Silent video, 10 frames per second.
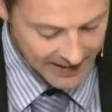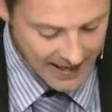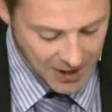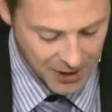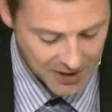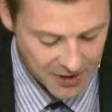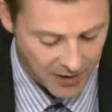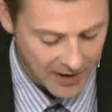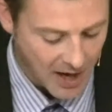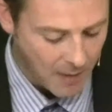Nations
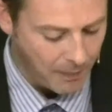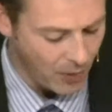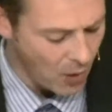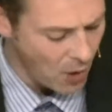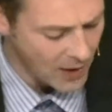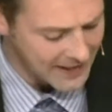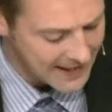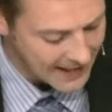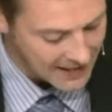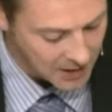are in uproar and
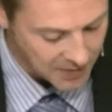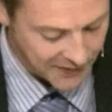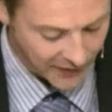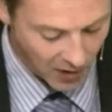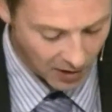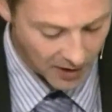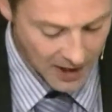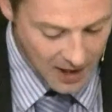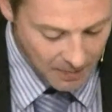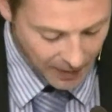kingdoms fall,